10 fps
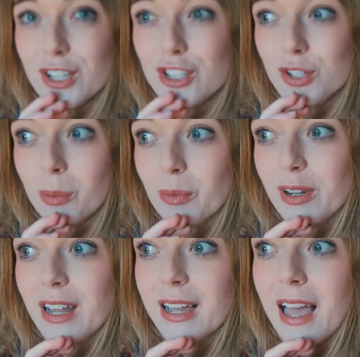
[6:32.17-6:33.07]
So I'm only
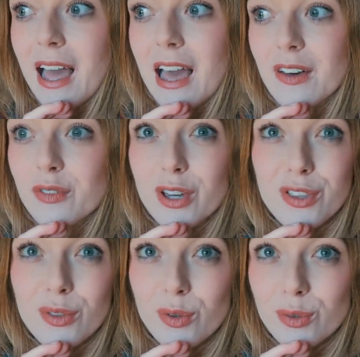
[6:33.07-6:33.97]
like halfway
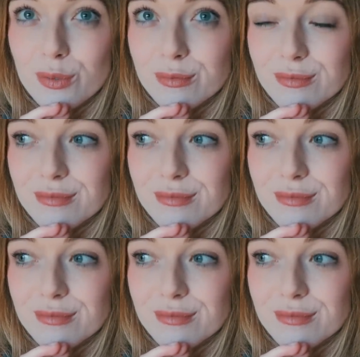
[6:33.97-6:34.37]
through.